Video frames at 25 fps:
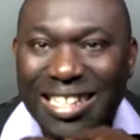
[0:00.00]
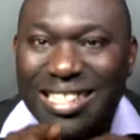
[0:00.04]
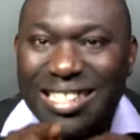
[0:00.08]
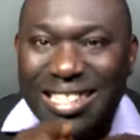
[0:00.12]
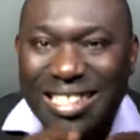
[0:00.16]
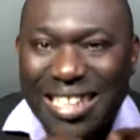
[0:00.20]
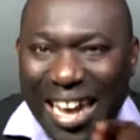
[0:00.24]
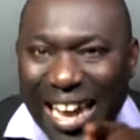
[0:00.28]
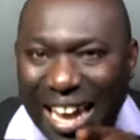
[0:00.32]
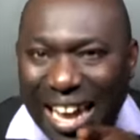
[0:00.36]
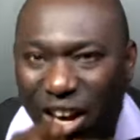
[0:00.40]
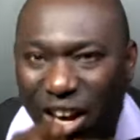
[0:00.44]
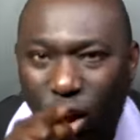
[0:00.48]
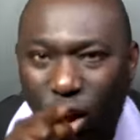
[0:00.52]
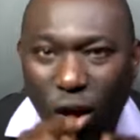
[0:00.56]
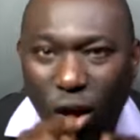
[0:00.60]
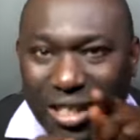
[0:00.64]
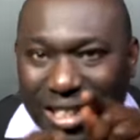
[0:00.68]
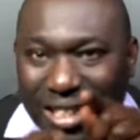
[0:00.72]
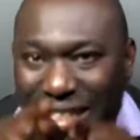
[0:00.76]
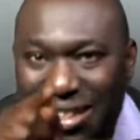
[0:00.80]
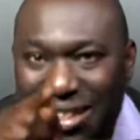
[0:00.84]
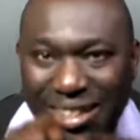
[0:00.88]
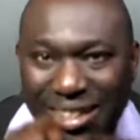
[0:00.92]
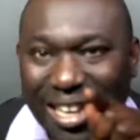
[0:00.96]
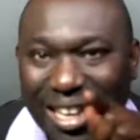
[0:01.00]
tailored it